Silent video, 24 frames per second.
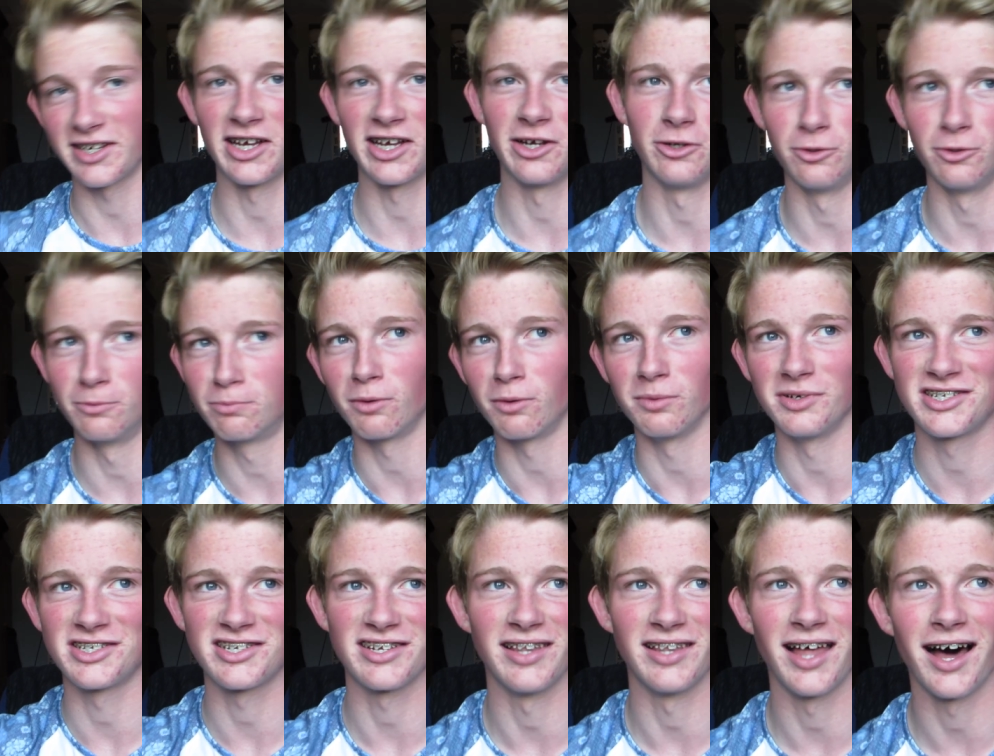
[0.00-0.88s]
yeah, you'll probably
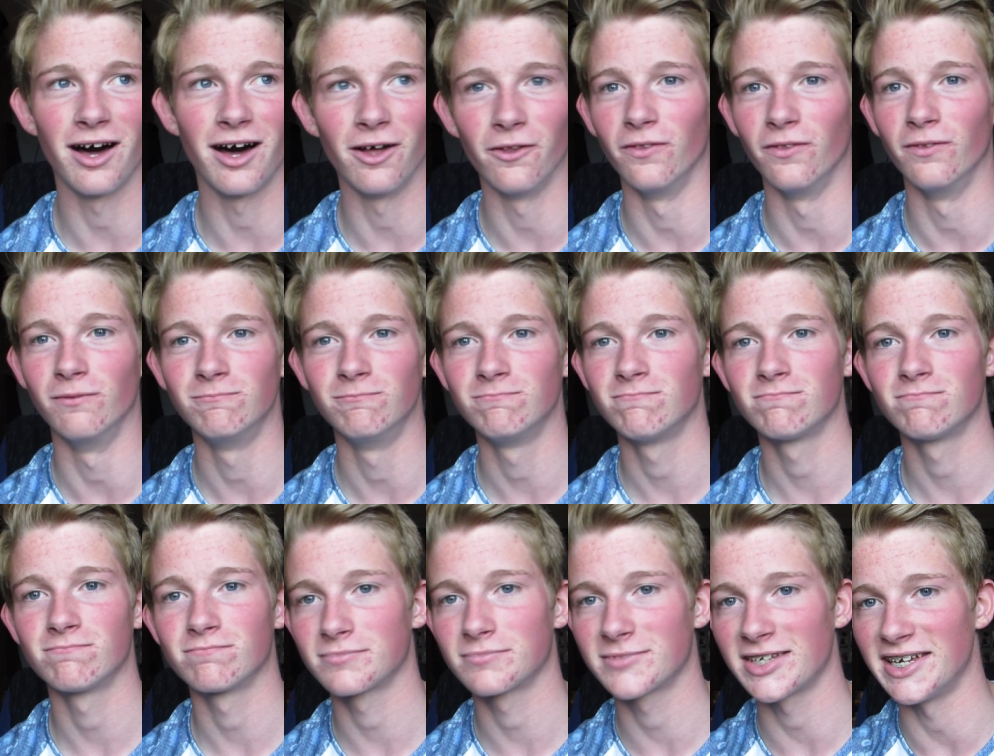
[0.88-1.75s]
see that on
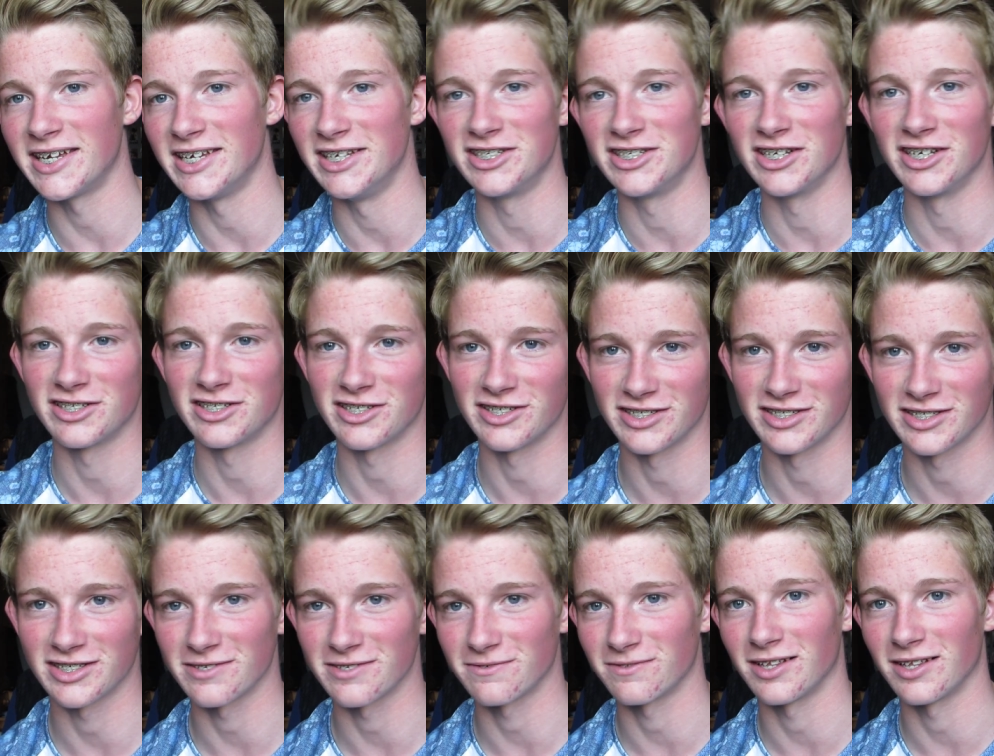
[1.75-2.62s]
t-shirts and
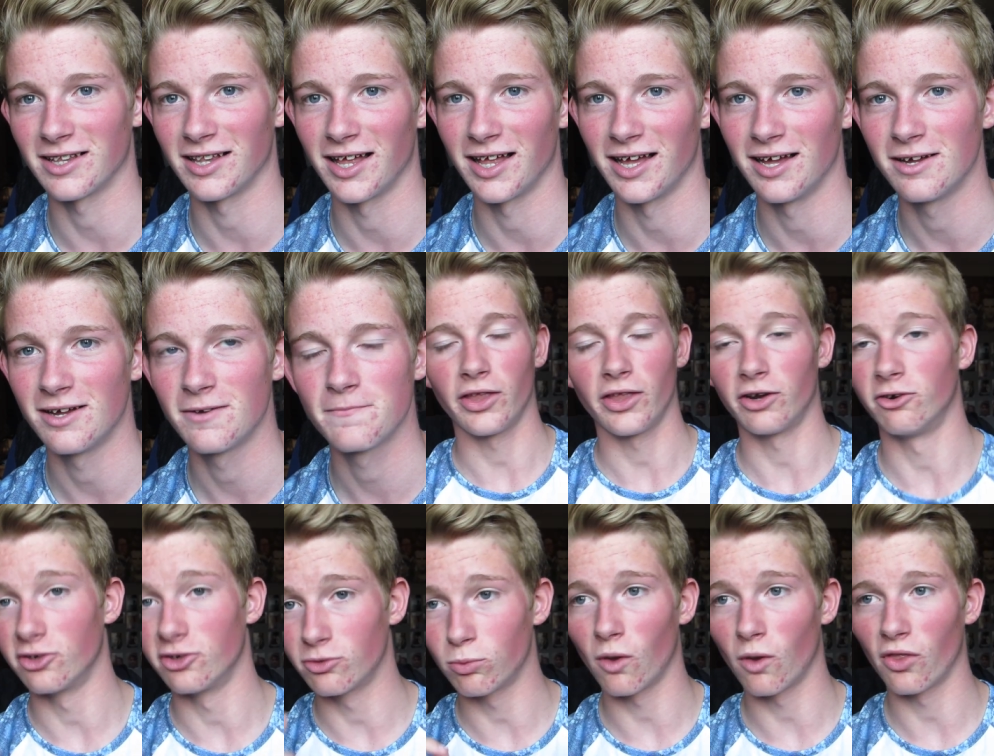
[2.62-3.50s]
stuff like that.
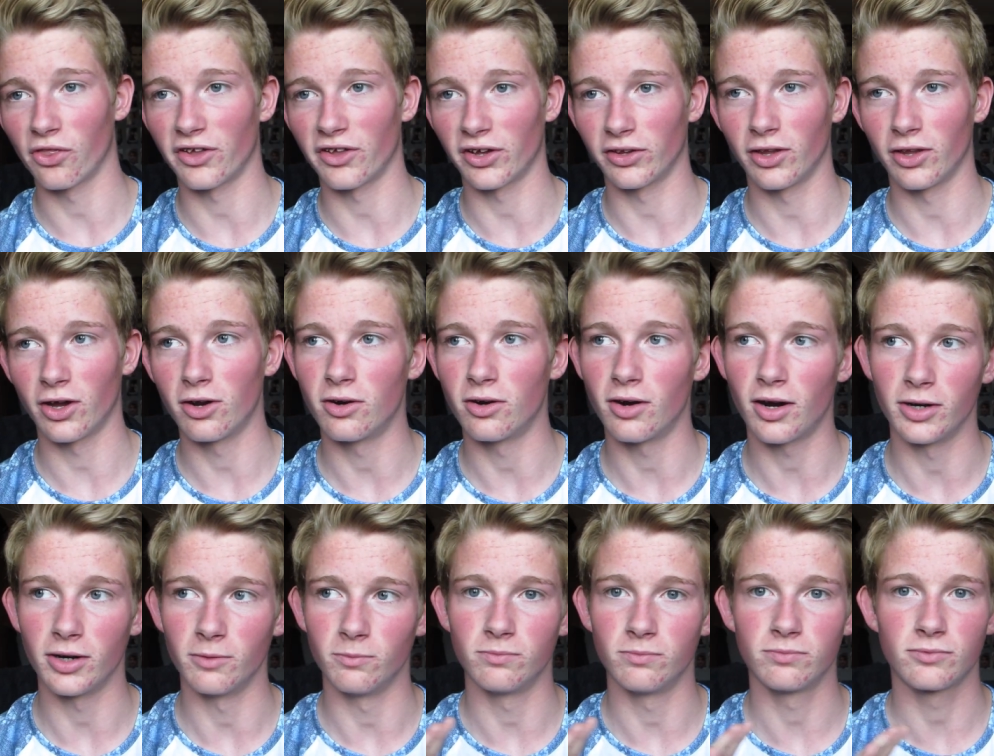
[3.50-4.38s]
There is one thing though,
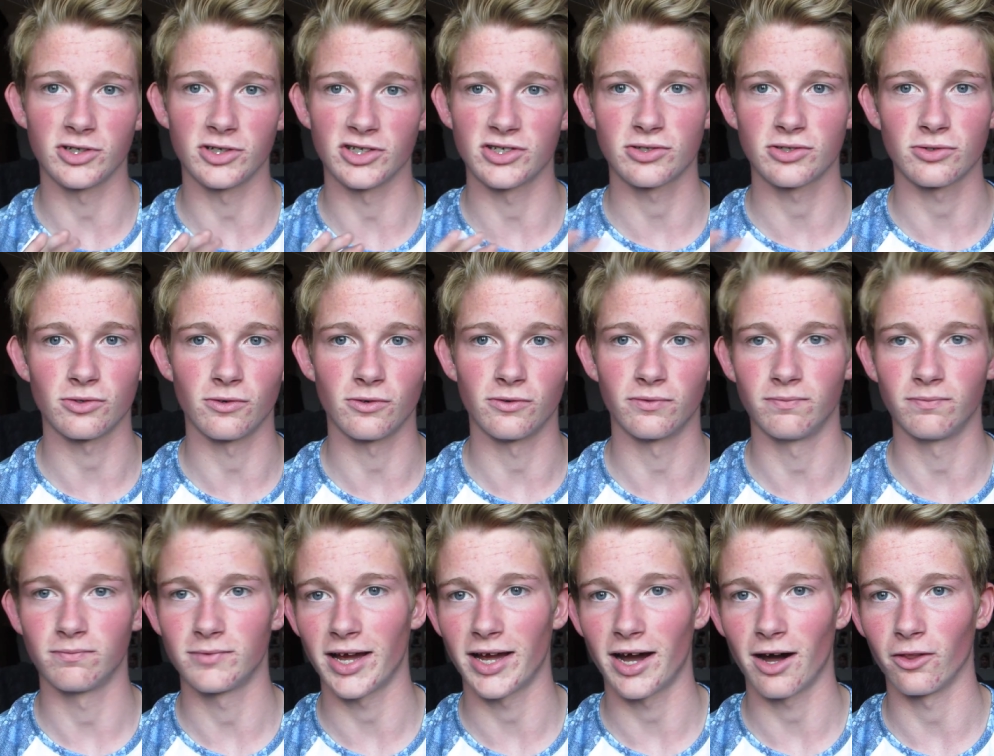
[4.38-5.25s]
I just sort
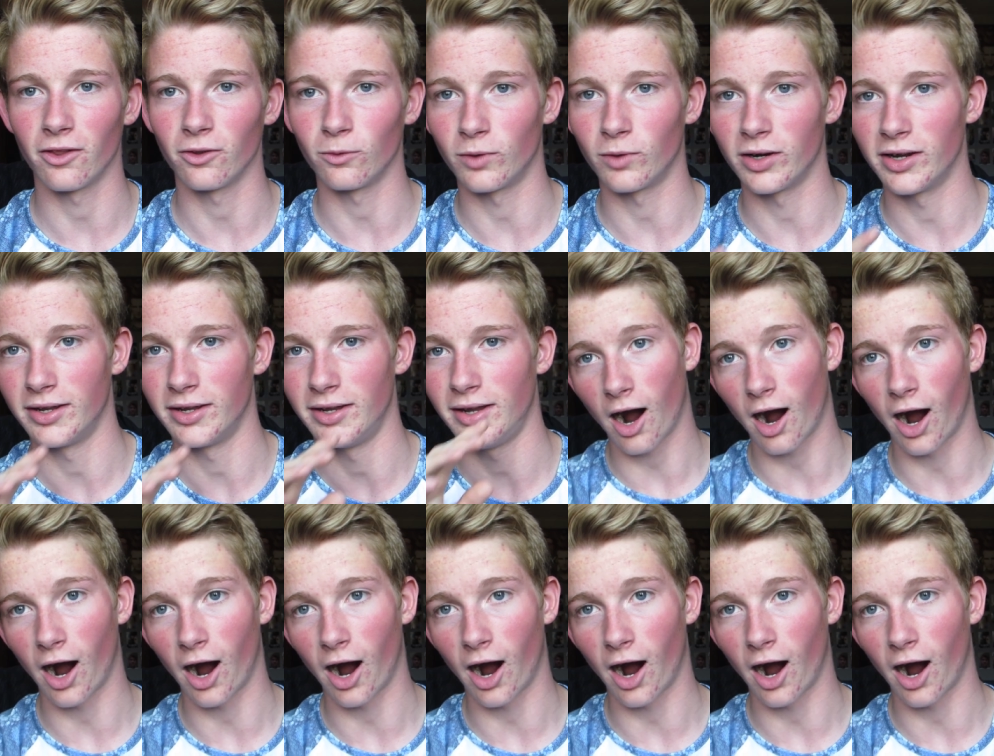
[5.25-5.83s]
of get out of the way.